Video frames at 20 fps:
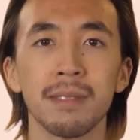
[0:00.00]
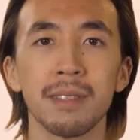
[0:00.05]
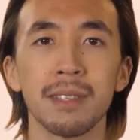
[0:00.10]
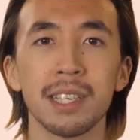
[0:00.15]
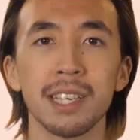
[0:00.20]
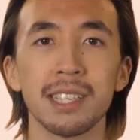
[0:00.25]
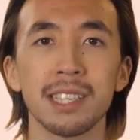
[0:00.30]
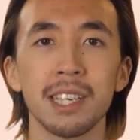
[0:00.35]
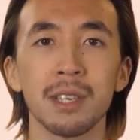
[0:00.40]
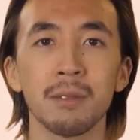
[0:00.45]

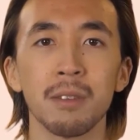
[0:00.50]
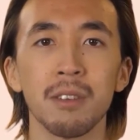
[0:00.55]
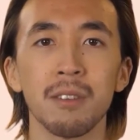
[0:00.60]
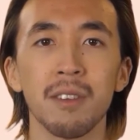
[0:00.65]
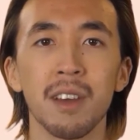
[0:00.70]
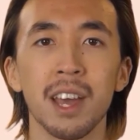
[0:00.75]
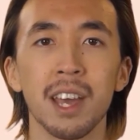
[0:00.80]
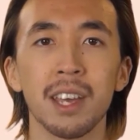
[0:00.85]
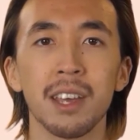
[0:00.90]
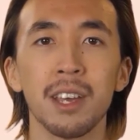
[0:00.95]
To
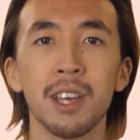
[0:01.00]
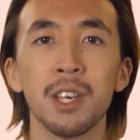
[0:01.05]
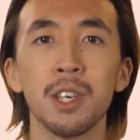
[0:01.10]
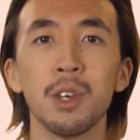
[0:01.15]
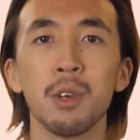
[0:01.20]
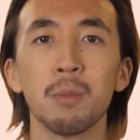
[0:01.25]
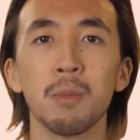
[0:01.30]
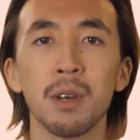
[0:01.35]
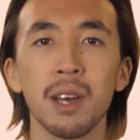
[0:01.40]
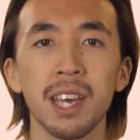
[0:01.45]
simplify,
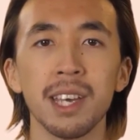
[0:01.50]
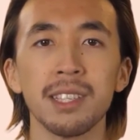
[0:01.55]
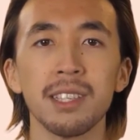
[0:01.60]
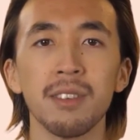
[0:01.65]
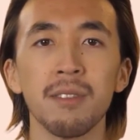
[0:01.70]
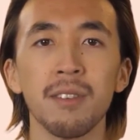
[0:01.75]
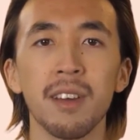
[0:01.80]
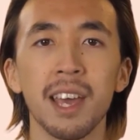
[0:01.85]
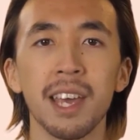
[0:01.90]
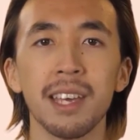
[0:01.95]
Uber has
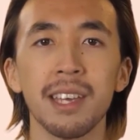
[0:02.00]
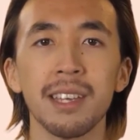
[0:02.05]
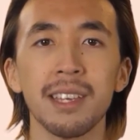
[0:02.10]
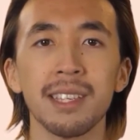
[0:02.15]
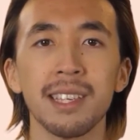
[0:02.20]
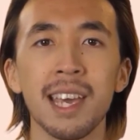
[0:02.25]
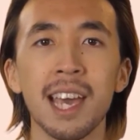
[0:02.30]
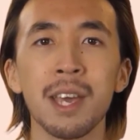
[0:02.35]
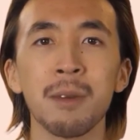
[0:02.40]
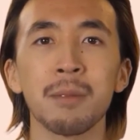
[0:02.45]
divided
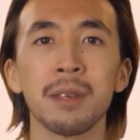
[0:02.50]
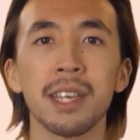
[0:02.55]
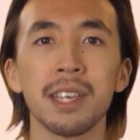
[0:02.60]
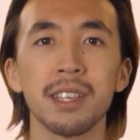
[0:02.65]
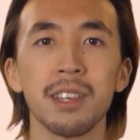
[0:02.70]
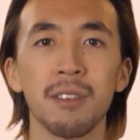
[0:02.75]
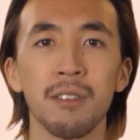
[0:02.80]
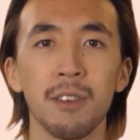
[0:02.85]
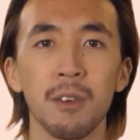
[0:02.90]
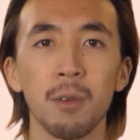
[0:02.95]
its app
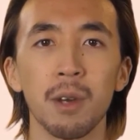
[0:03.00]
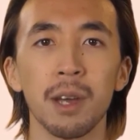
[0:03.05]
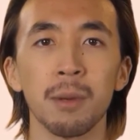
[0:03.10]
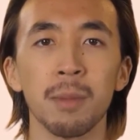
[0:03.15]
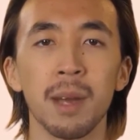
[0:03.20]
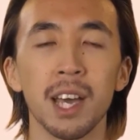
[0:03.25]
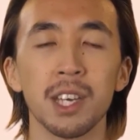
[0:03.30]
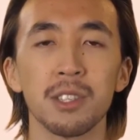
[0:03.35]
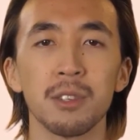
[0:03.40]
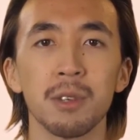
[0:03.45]
into 3
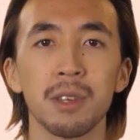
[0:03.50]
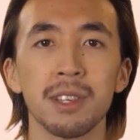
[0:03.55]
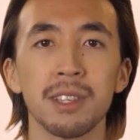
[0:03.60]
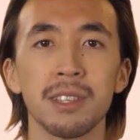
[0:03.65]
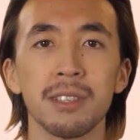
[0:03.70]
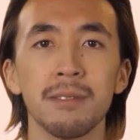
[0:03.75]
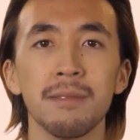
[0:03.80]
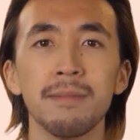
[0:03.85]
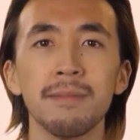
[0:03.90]
modules.